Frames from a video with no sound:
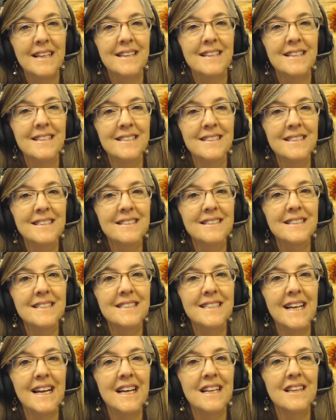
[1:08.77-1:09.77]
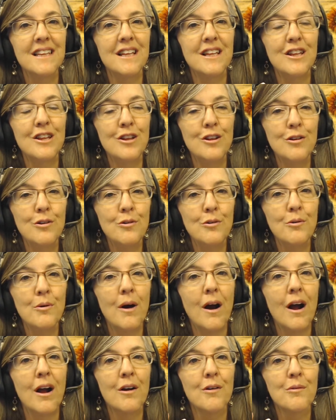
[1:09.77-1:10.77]
this is a day that you
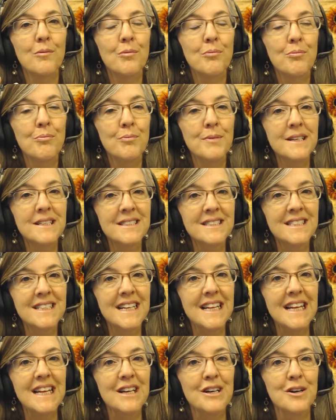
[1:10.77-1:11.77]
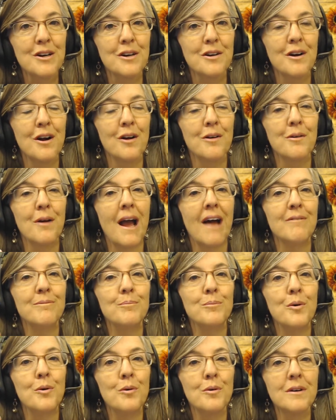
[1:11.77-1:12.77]
are riskier or have
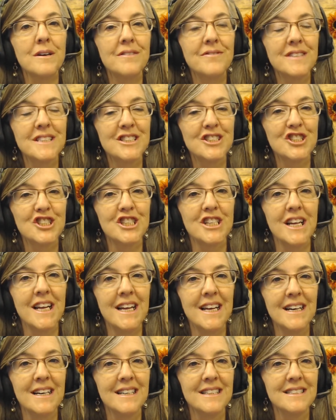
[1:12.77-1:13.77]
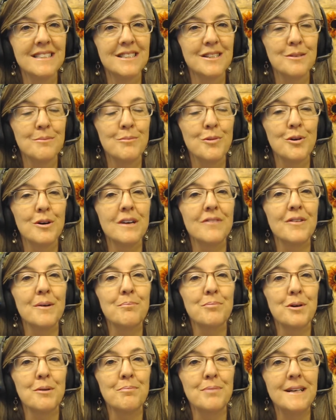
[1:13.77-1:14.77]
more of a chance or more of a
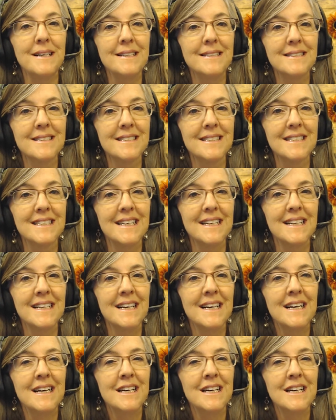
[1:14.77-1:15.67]
propensity